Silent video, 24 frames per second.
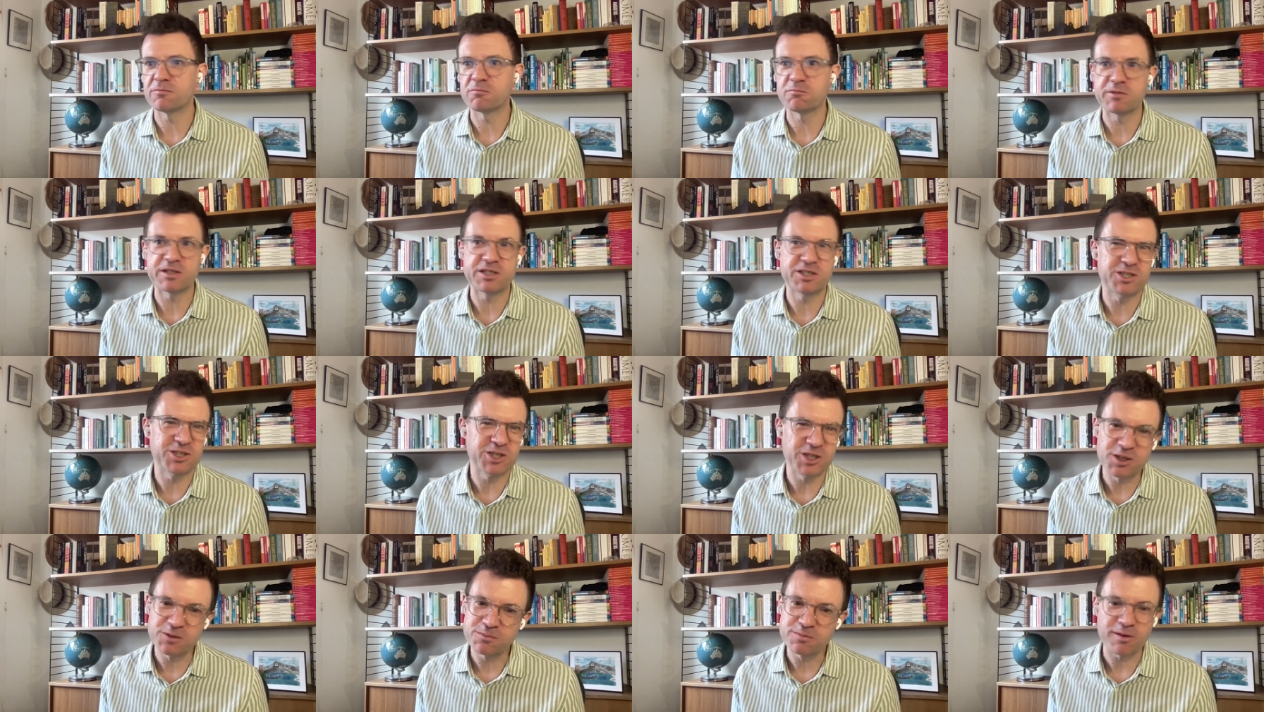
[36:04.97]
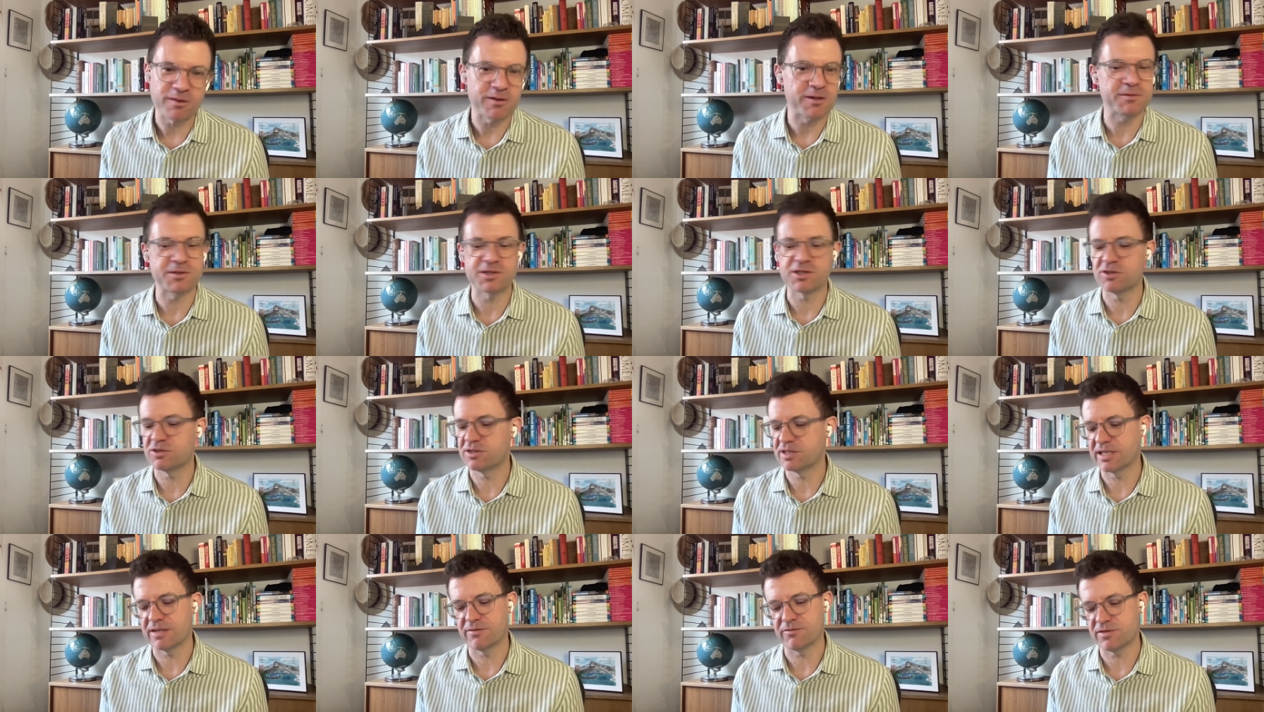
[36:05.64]
we should probably be
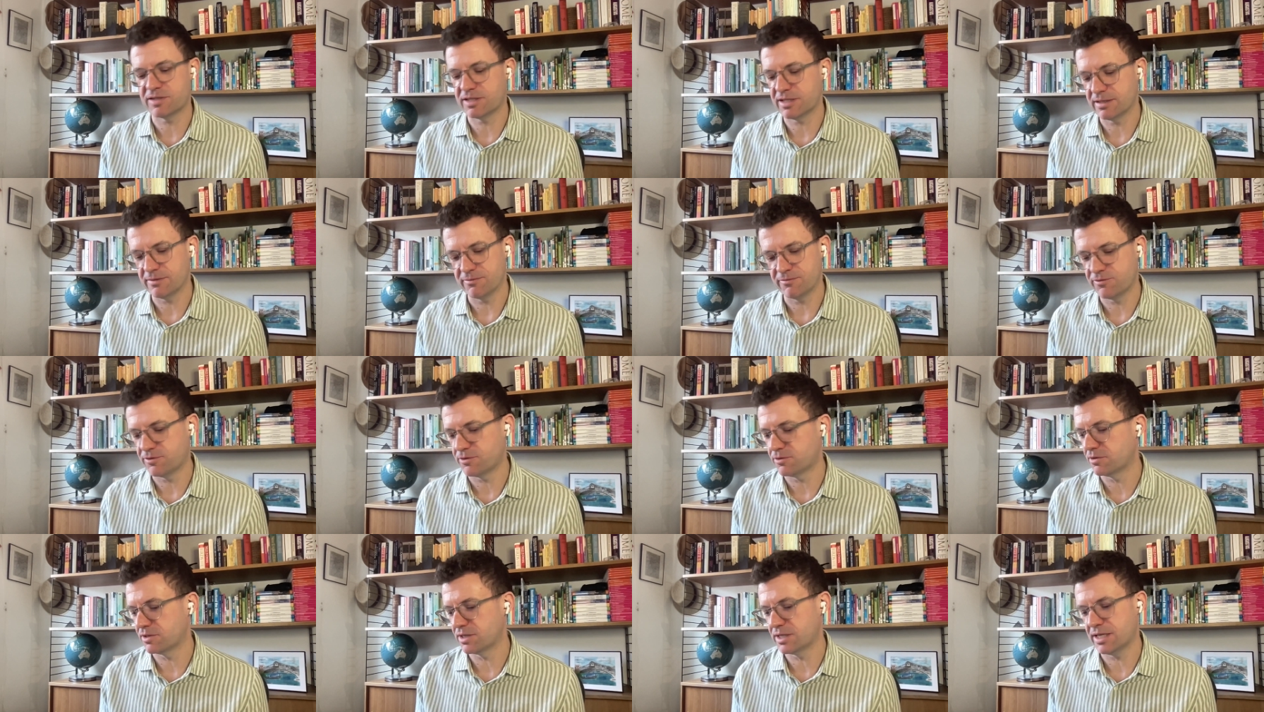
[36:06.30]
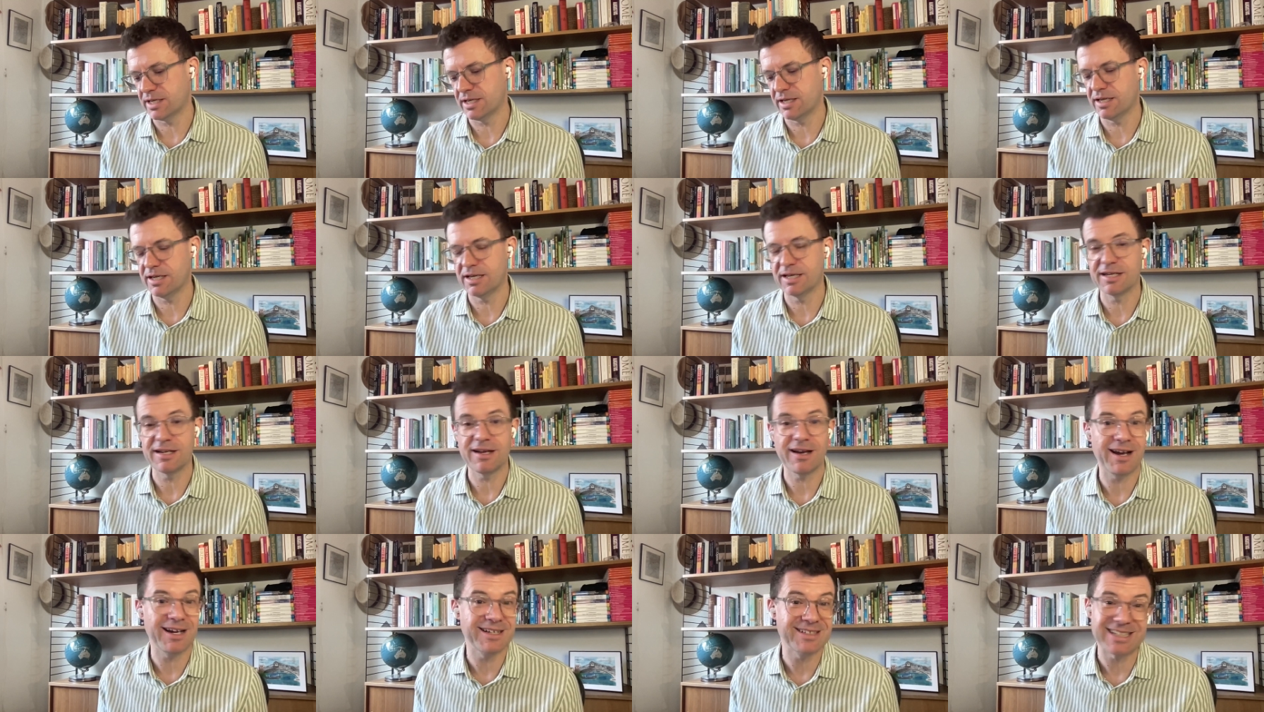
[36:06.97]
shooting everything in 4K and
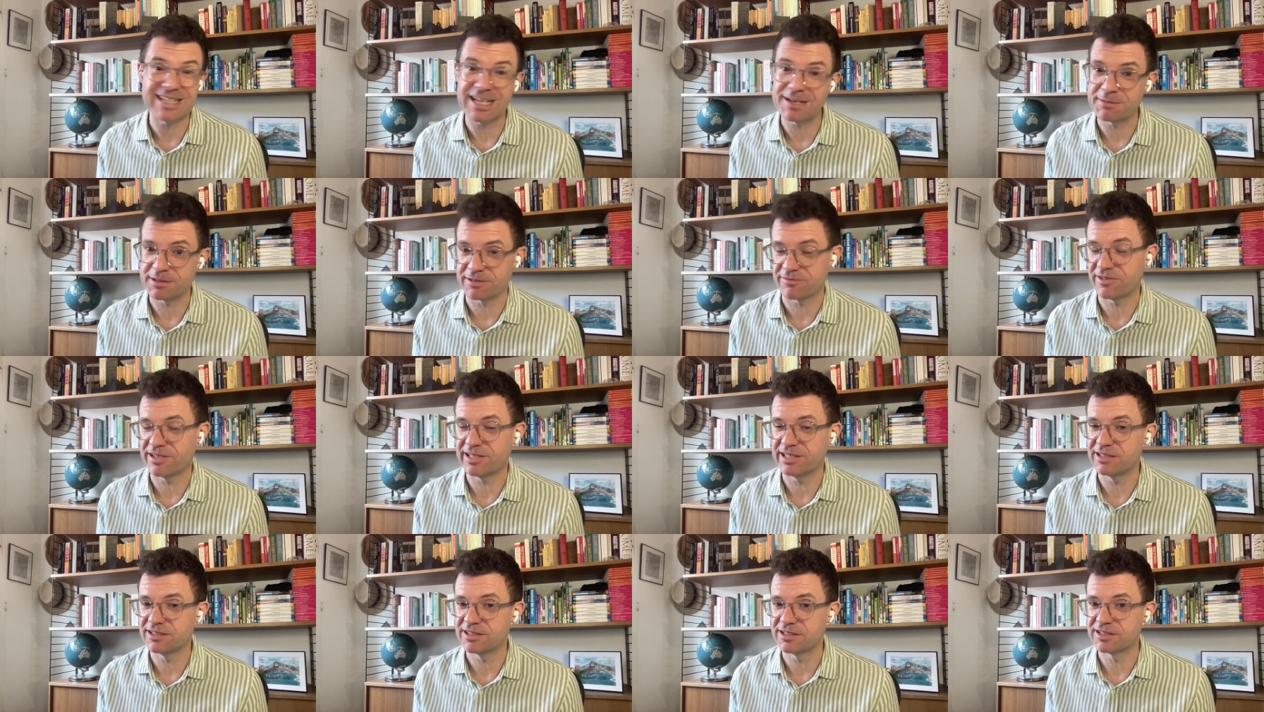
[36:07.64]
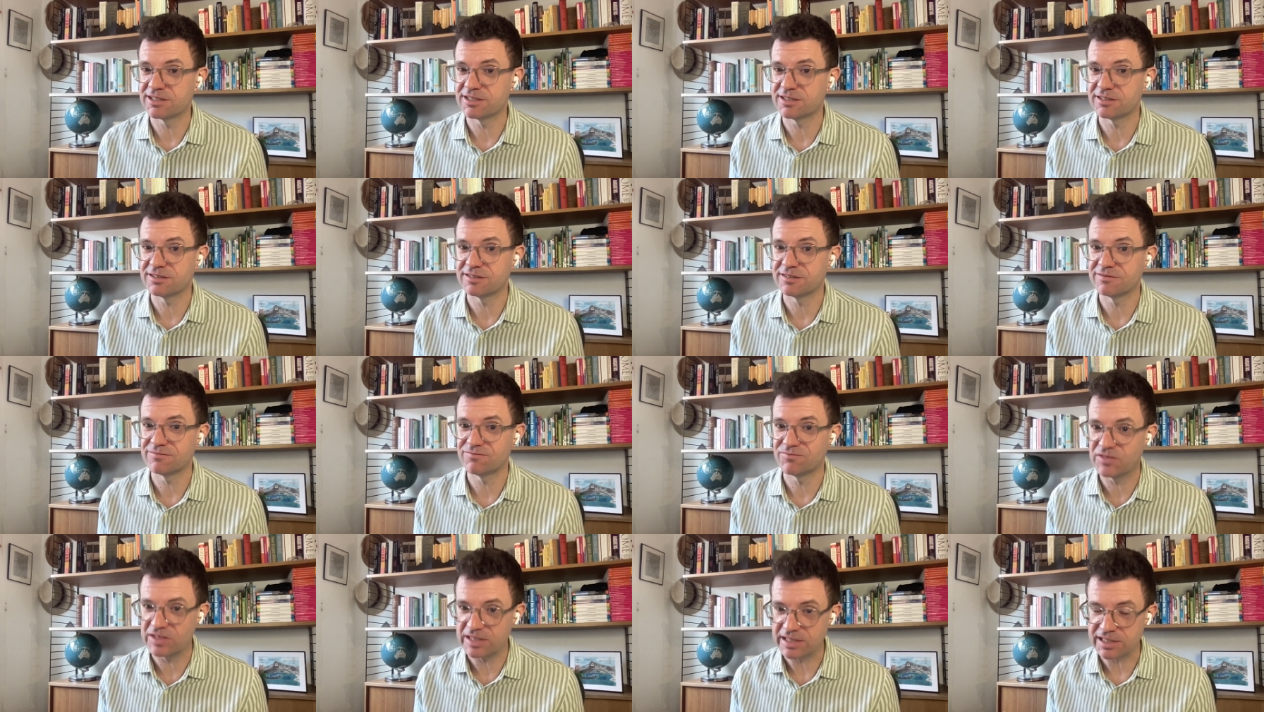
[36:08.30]
high dynamic range
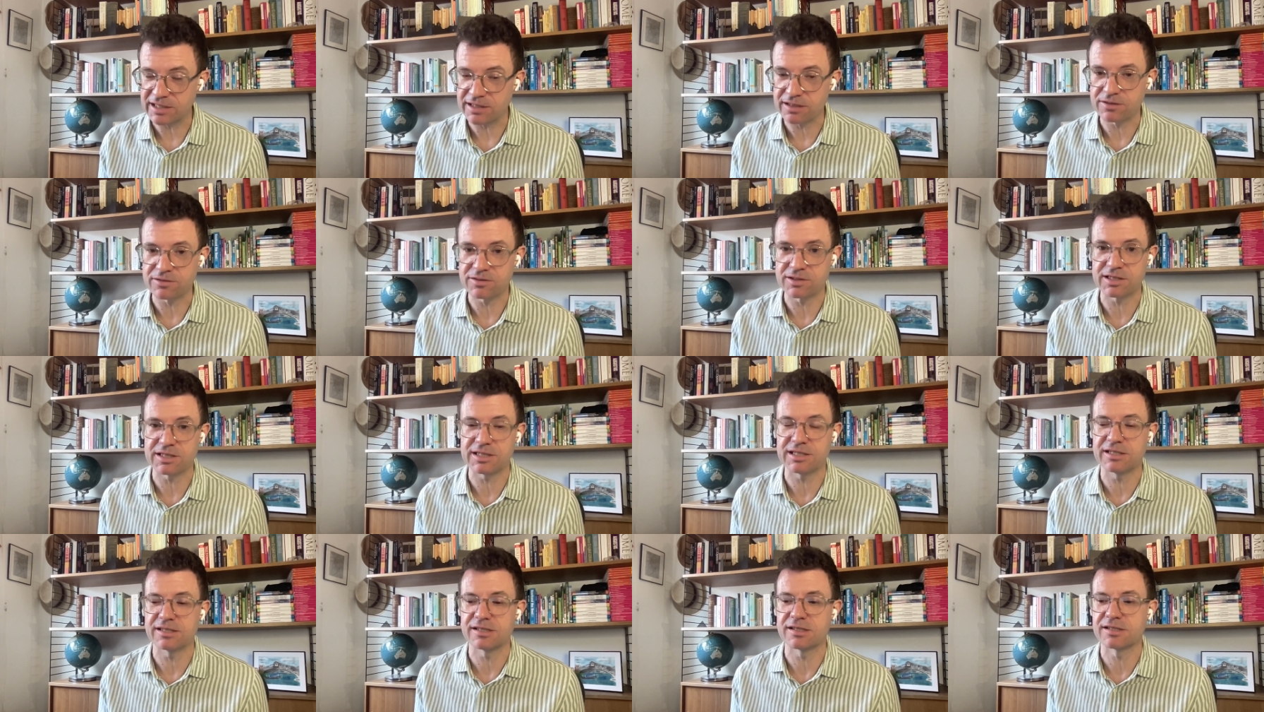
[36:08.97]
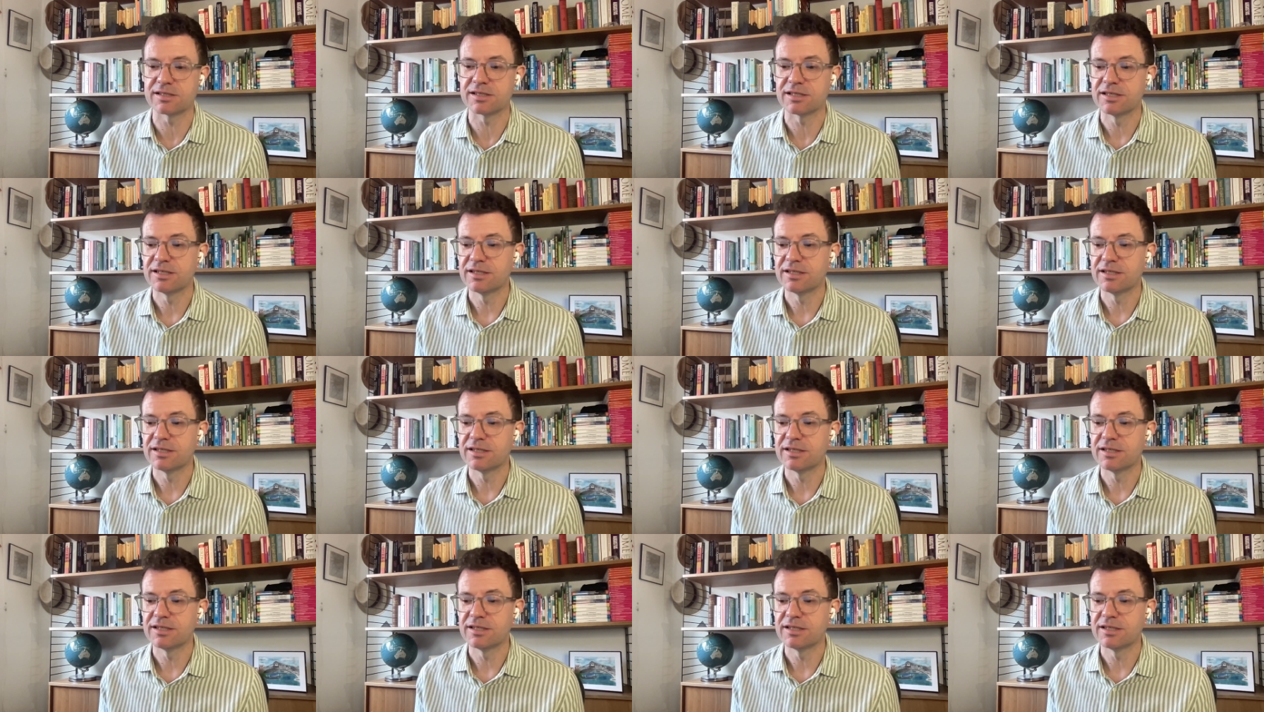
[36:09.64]
video that is